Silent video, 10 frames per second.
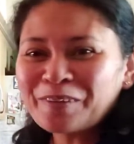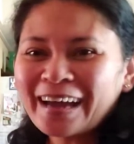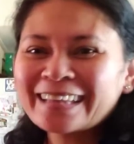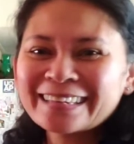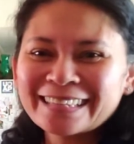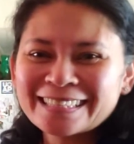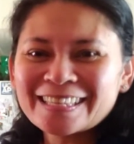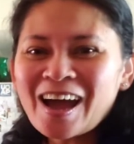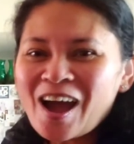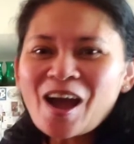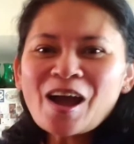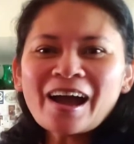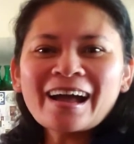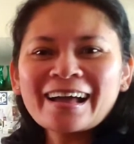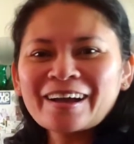find this
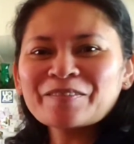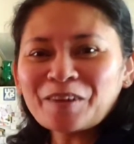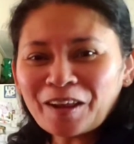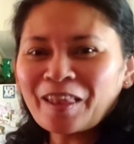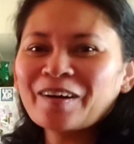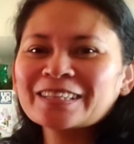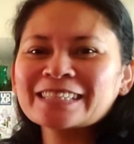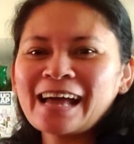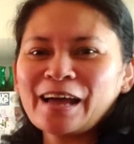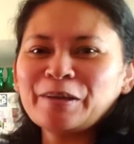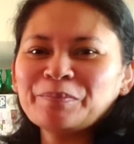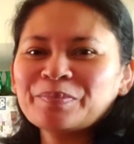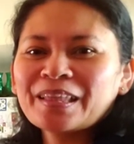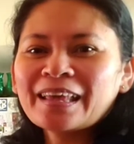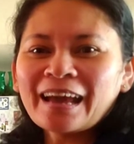for a long time,
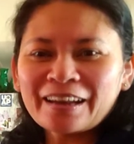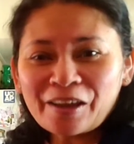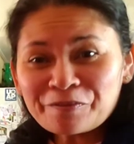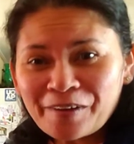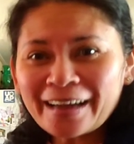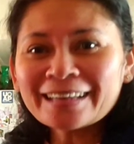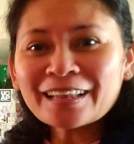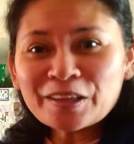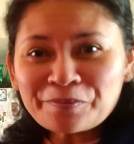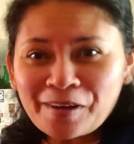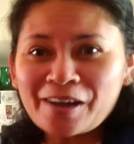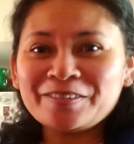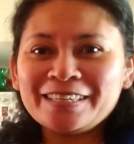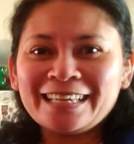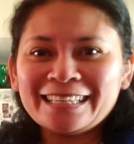and I finally
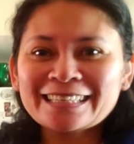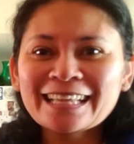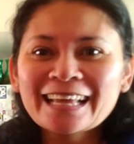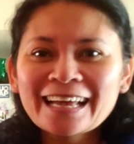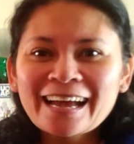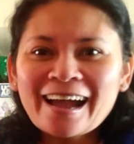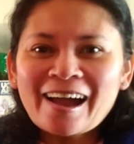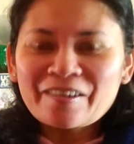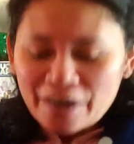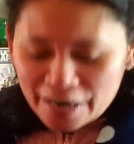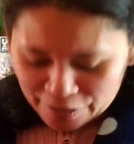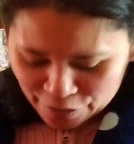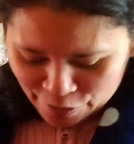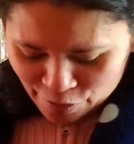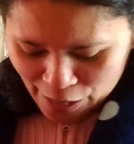found it. All right,
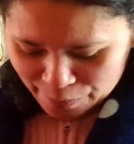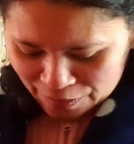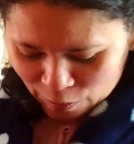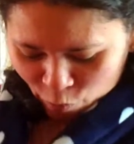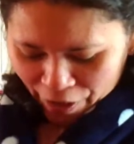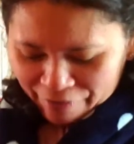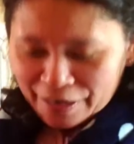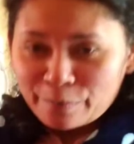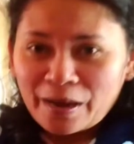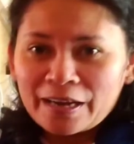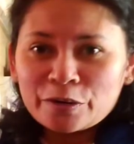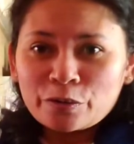I'm still wearing my